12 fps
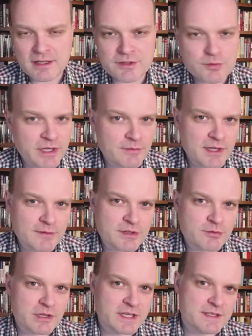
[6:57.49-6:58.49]
25 to
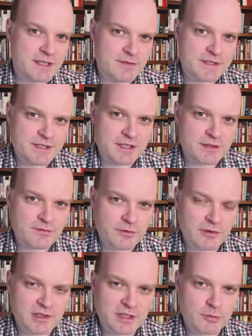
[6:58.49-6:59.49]
27 seats for the
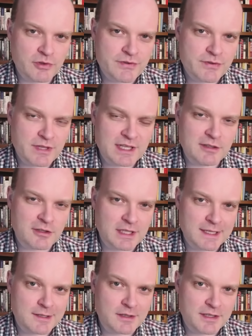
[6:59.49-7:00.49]
Liberals. So they look likely